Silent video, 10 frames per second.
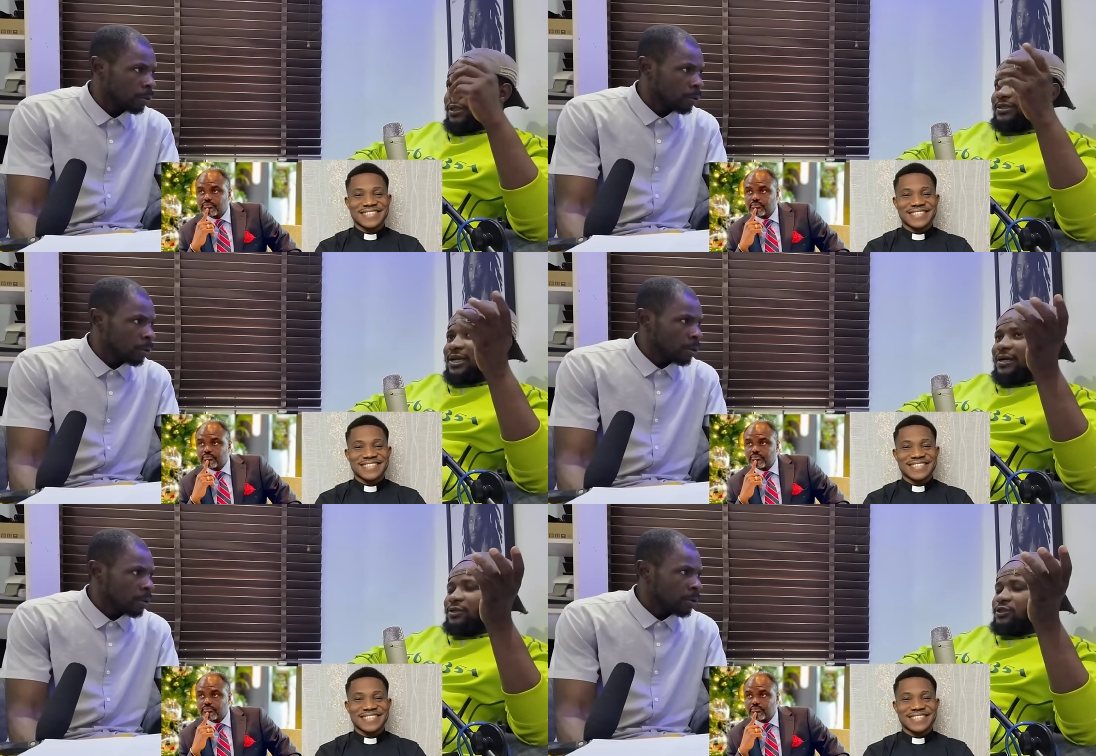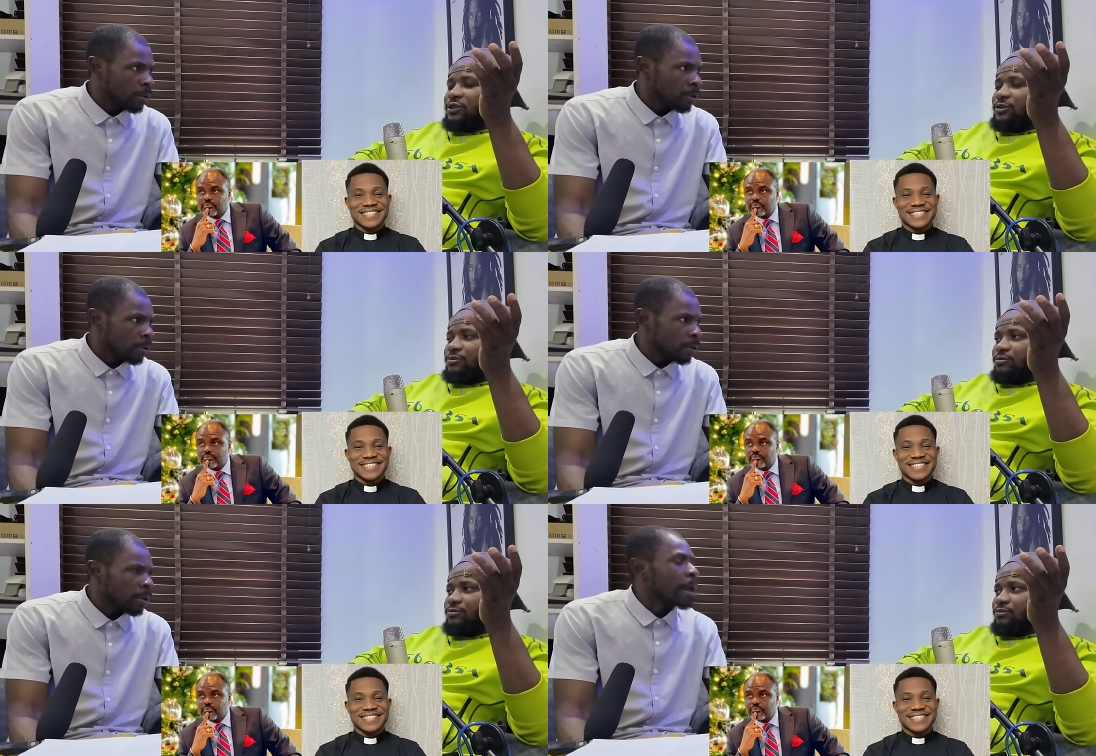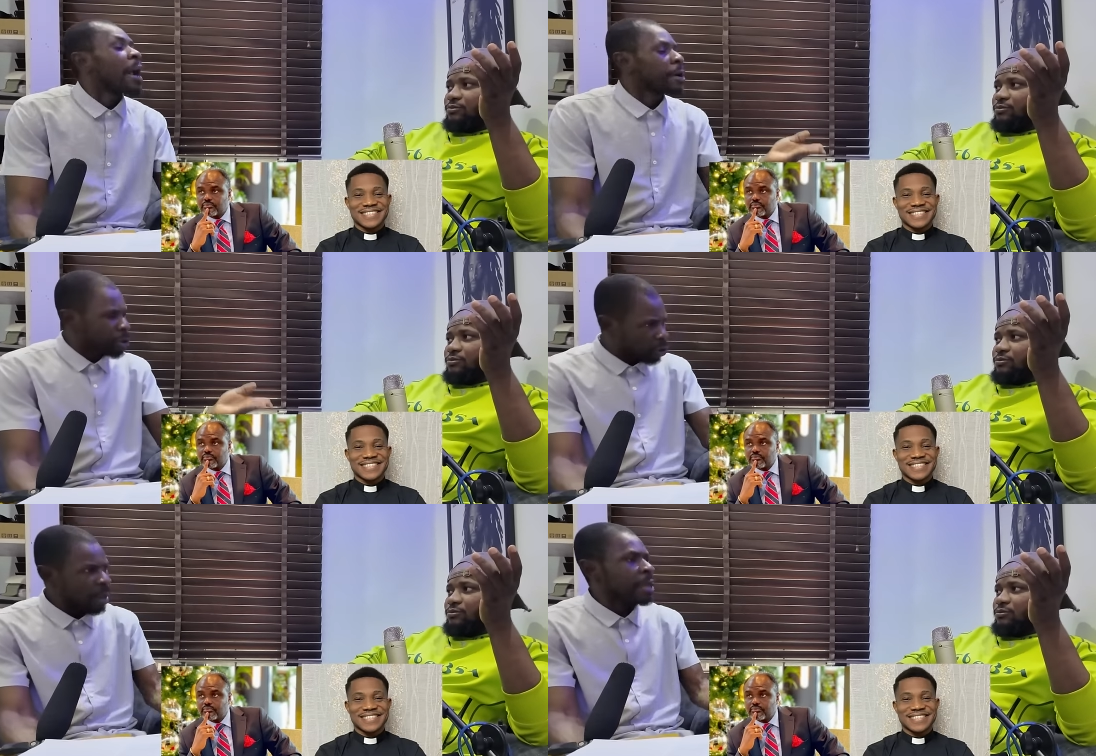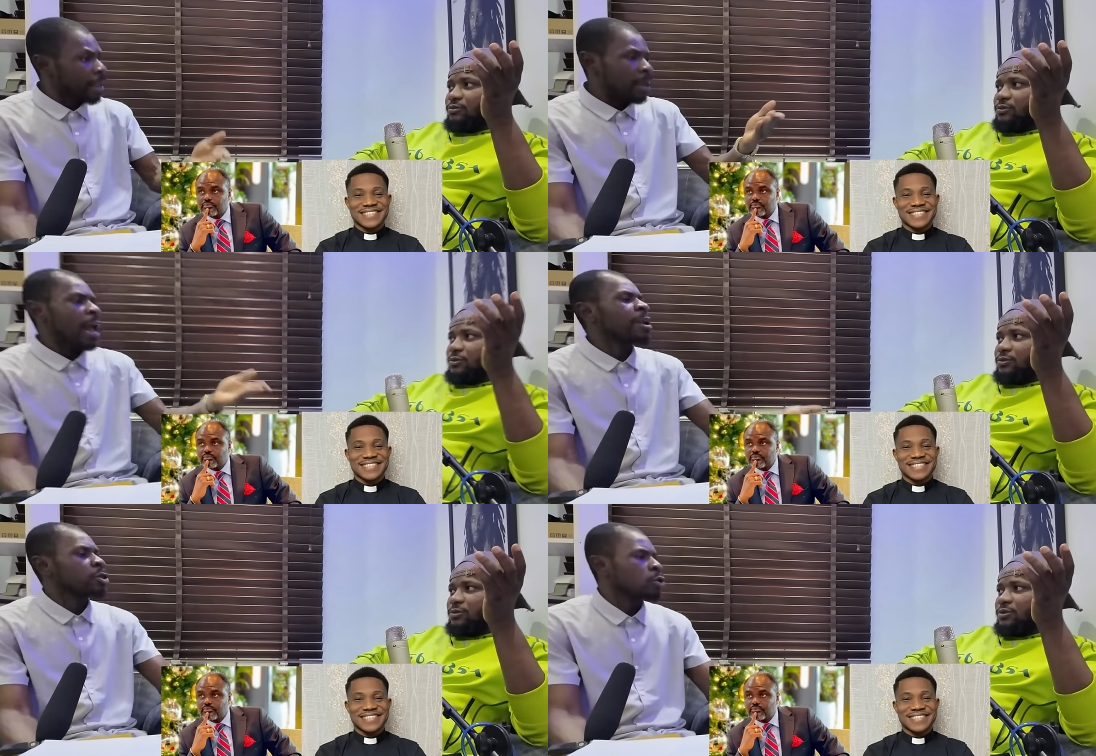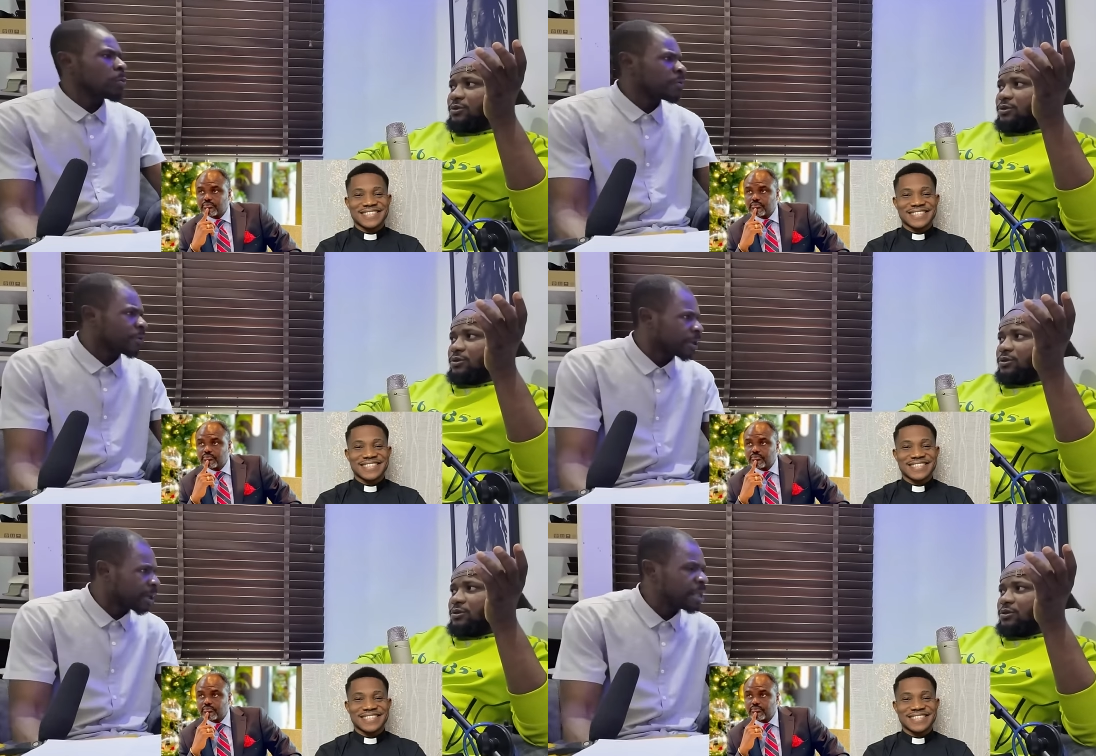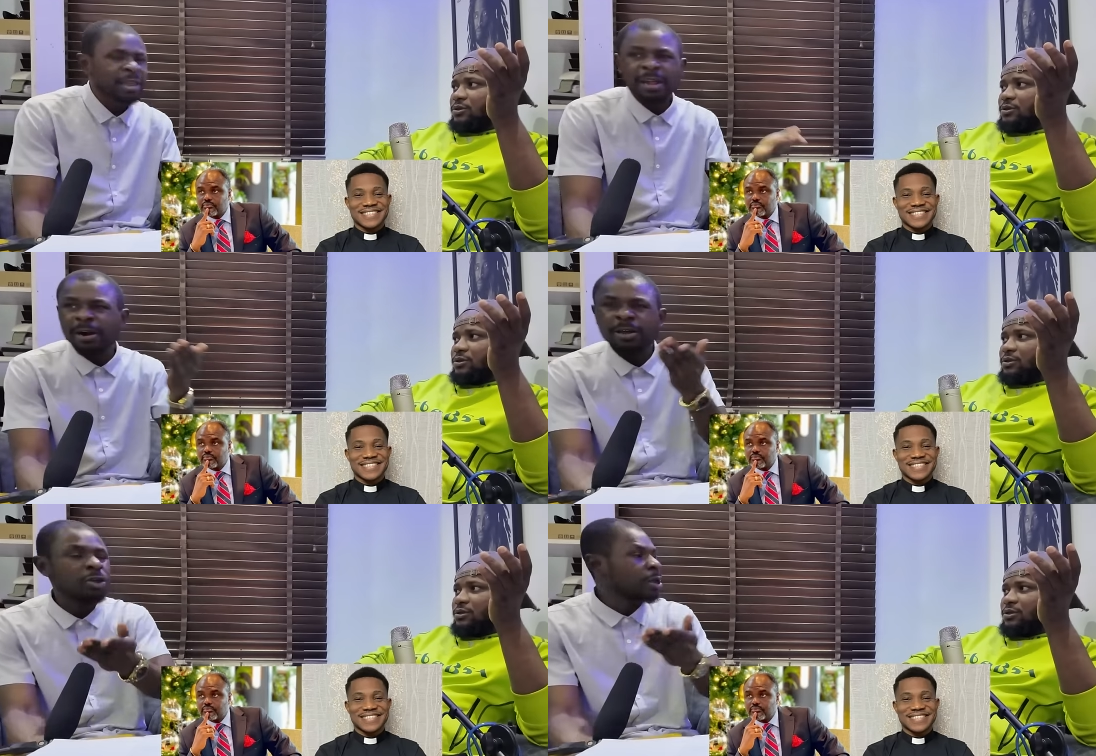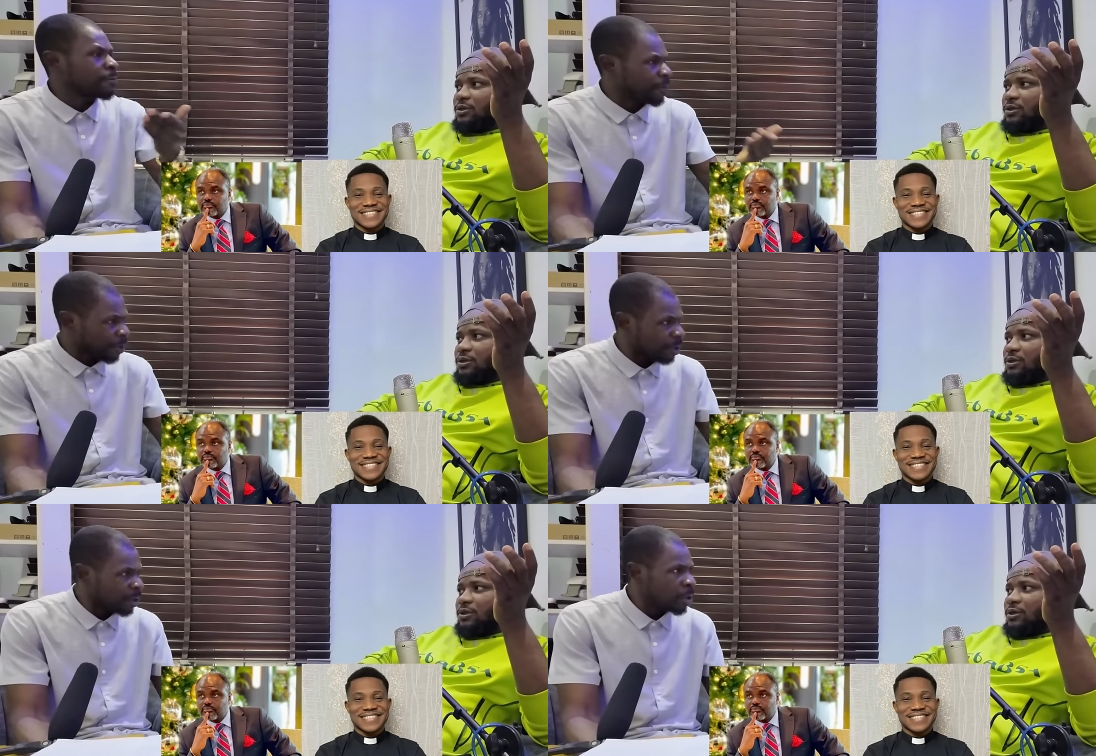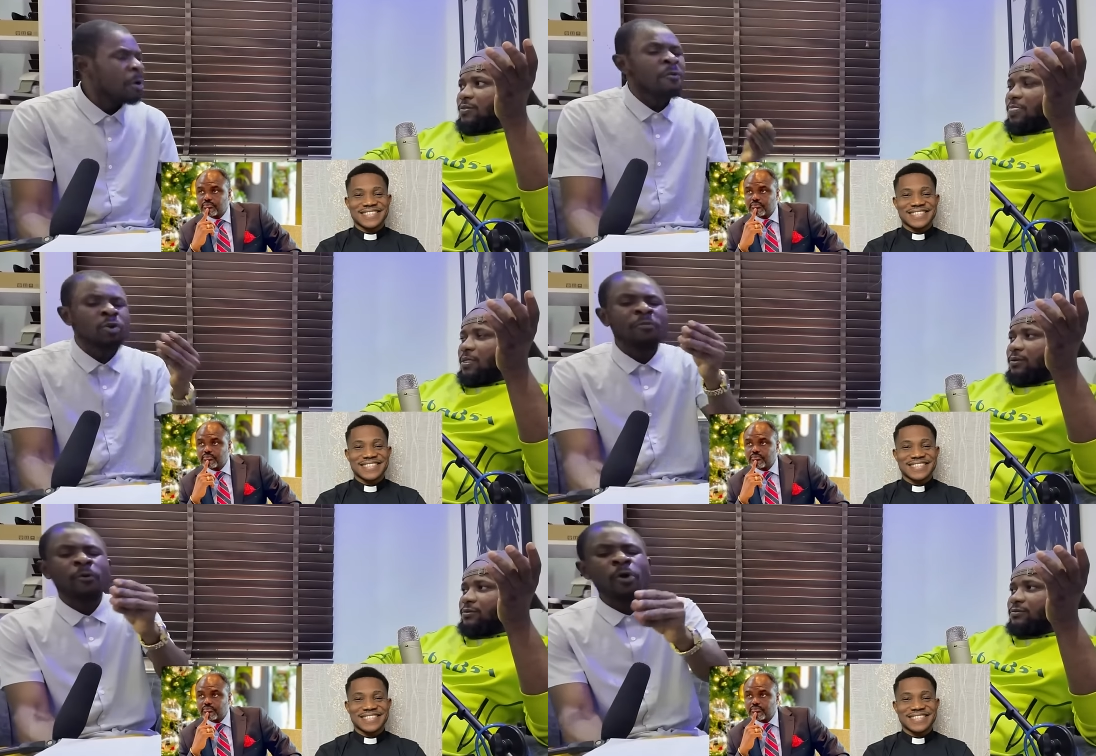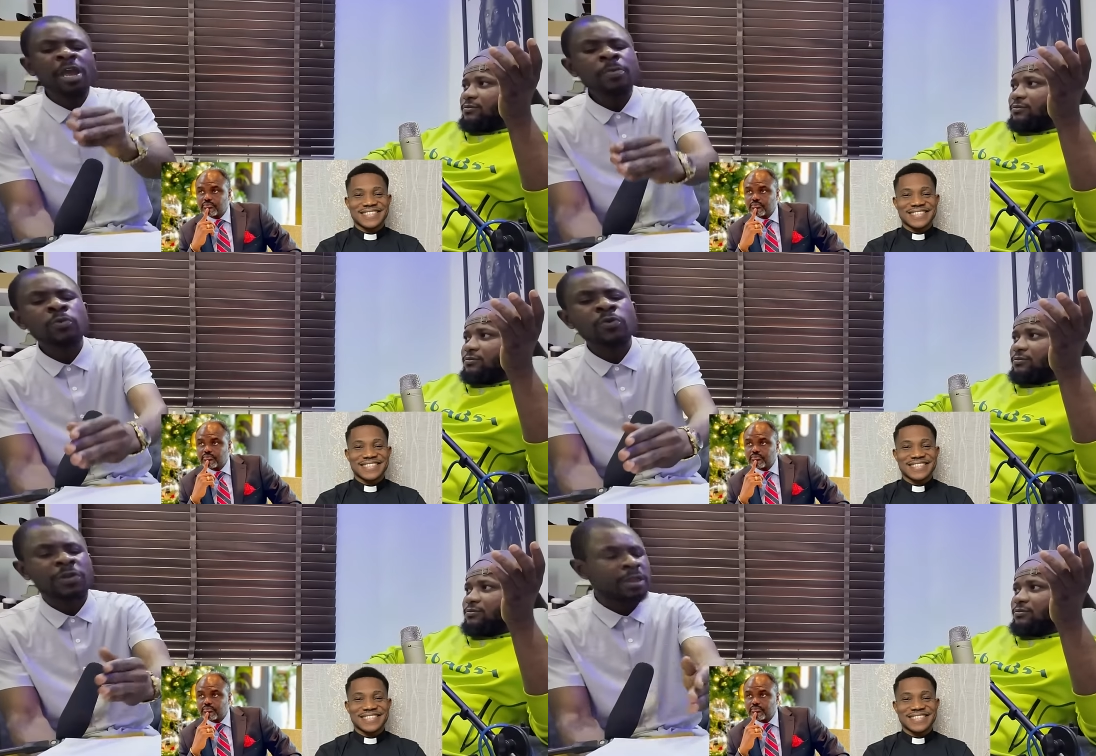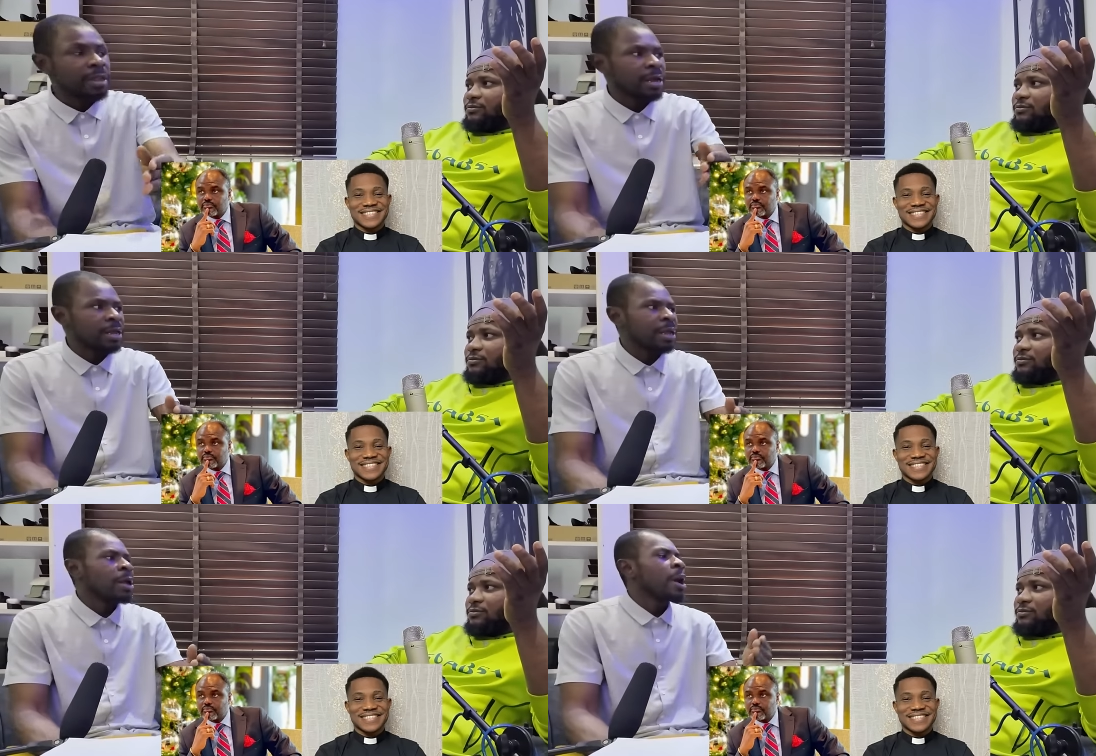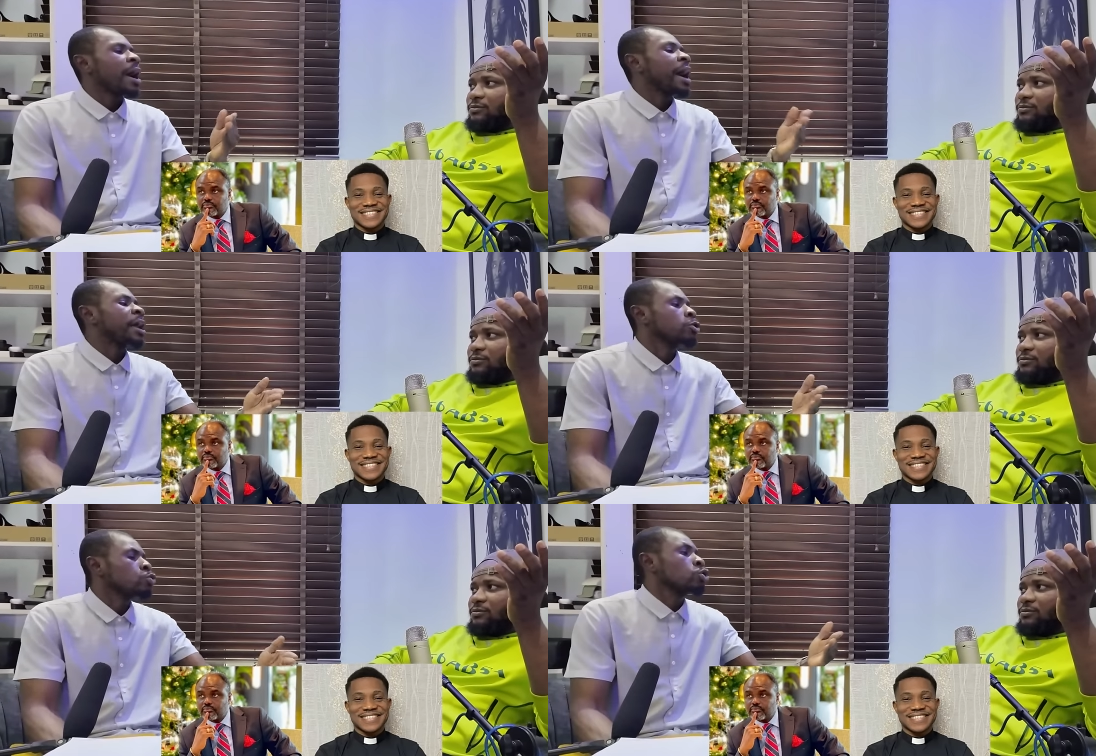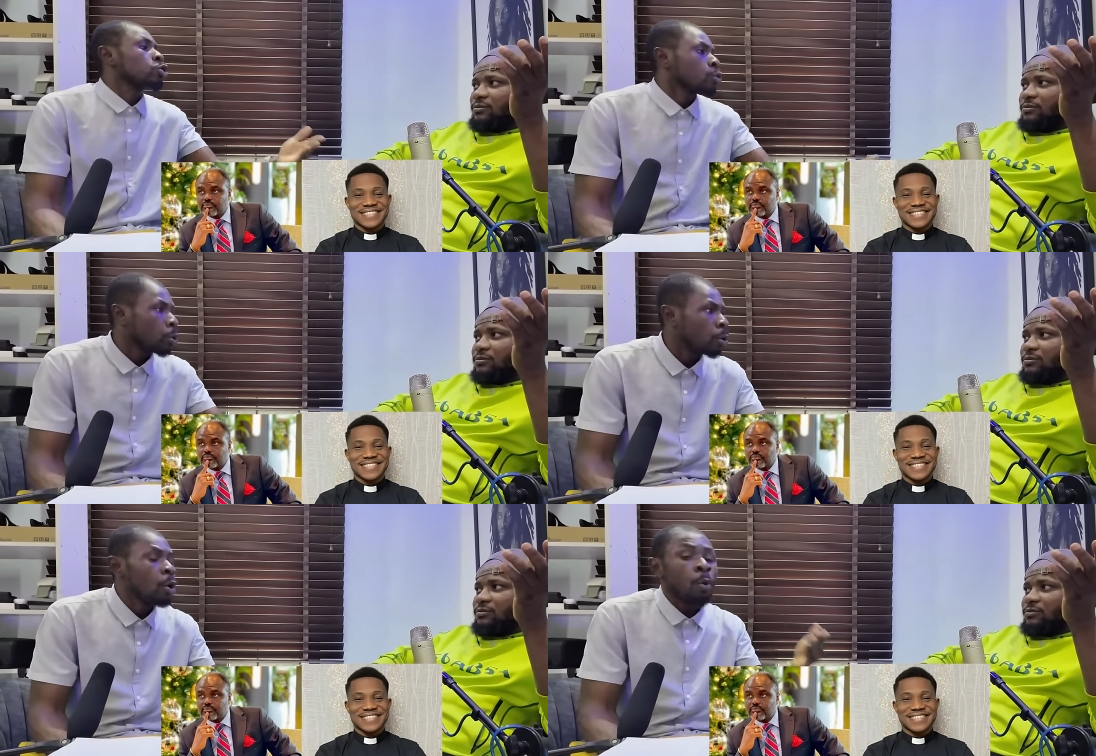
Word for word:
Speaker 1: They say R N G.
Speaker 2: R N G, R N G don't be fake. Anything R N G not fake. So for him to say that, are you sure?